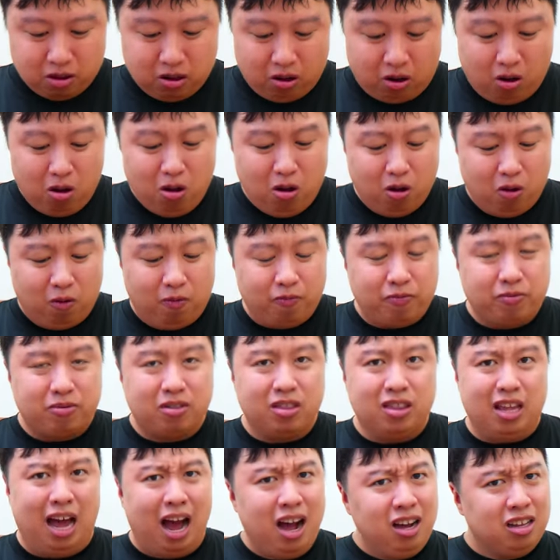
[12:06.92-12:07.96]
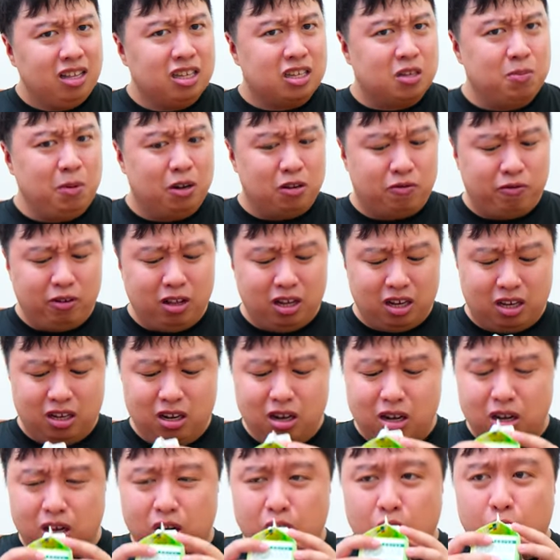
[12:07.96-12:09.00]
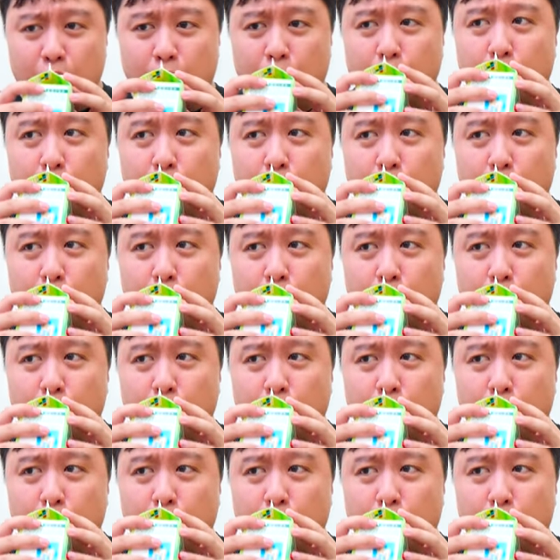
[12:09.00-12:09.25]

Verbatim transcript: Oh, that actually smells really good.